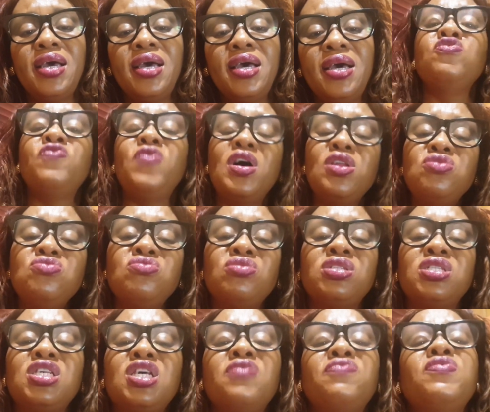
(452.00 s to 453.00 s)
If you value
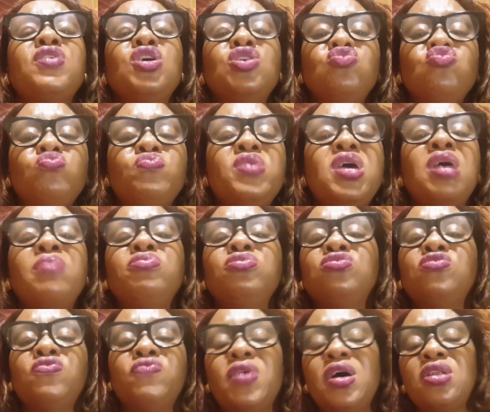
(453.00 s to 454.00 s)
yourself, you'll be able
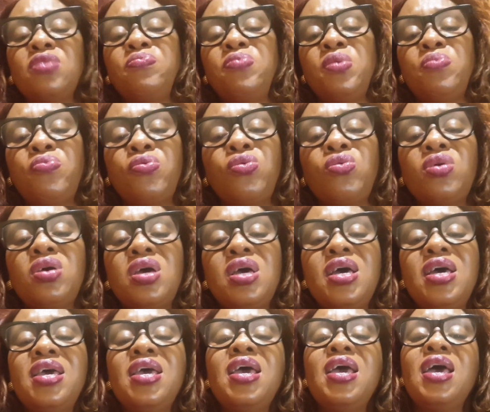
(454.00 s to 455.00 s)
to value people.
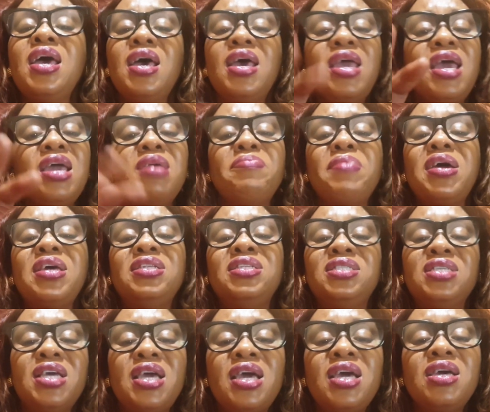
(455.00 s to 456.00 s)
Hey, my
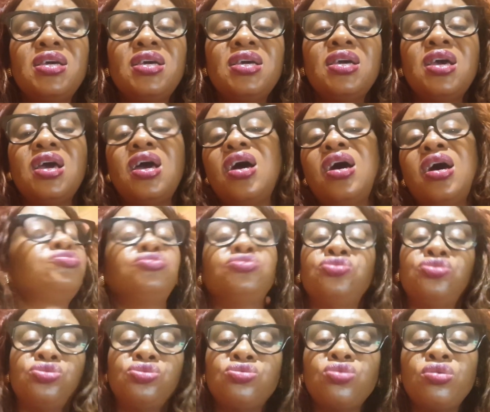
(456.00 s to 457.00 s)
dear,
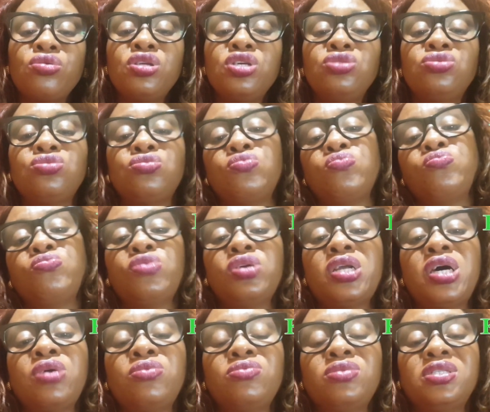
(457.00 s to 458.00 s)
story to
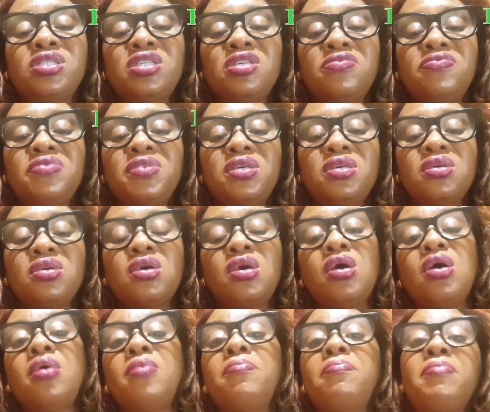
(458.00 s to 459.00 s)
Motherhood TV.
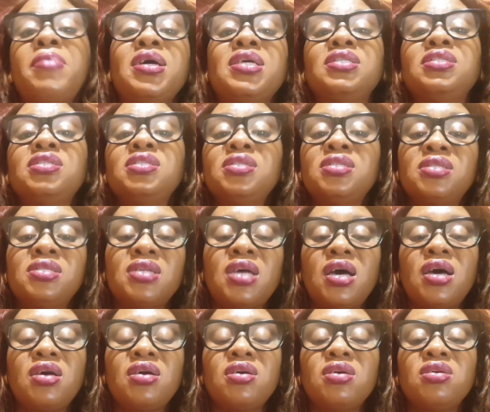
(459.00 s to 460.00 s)
My
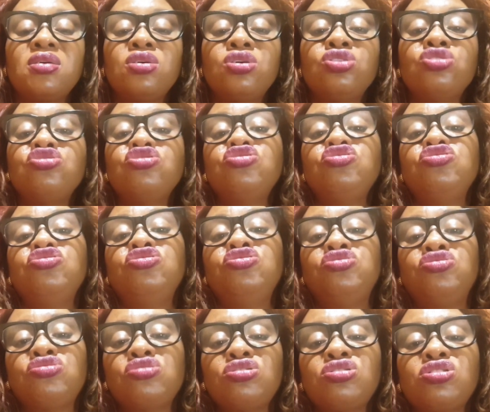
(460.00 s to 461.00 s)
sister,
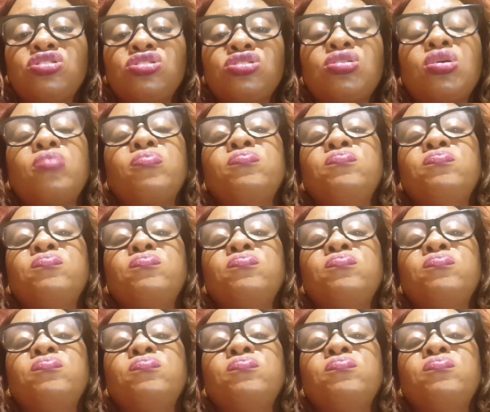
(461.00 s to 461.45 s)
just